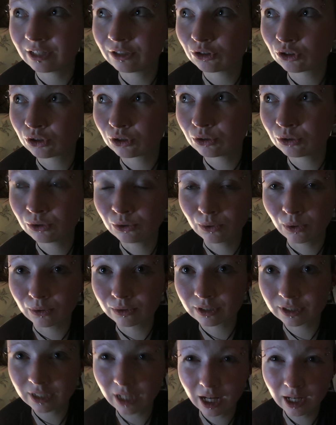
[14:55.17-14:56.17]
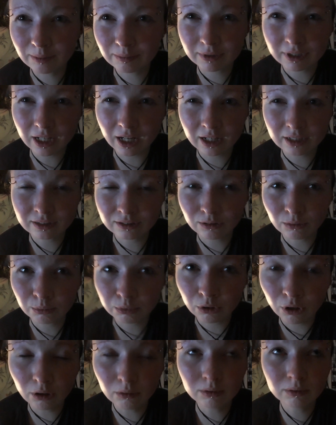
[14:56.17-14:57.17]
used to do all the time, and I had no
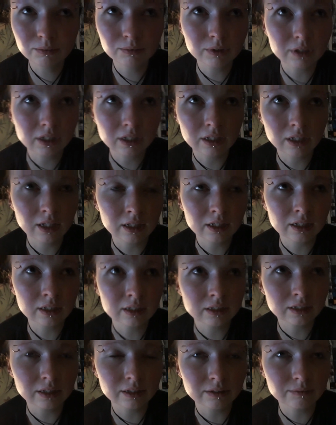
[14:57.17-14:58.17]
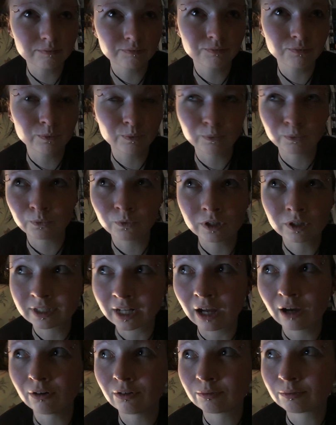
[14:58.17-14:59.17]
problem with it, and but
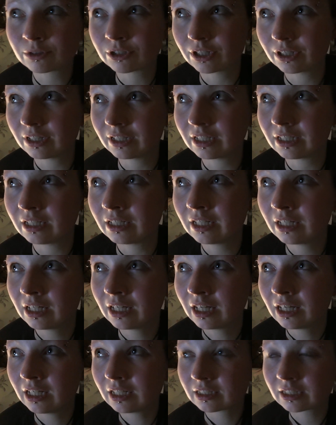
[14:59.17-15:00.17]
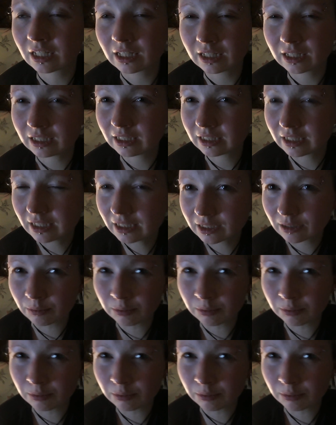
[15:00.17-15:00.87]
now I'm suddenly it is a